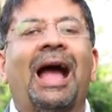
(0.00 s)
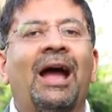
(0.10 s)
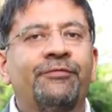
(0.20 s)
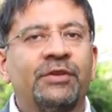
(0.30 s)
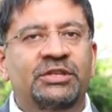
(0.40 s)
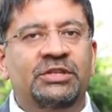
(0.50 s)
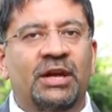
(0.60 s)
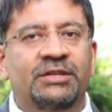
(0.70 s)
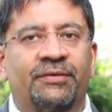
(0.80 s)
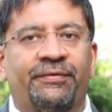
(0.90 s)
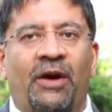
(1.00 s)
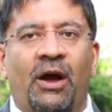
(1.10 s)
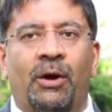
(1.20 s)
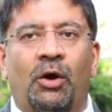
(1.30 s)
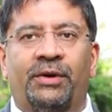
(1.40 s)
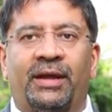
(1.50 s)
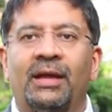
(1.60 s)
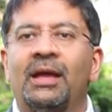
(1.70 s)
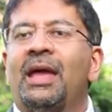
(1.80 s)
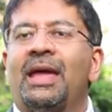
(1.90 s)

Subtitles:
average size of farm holding,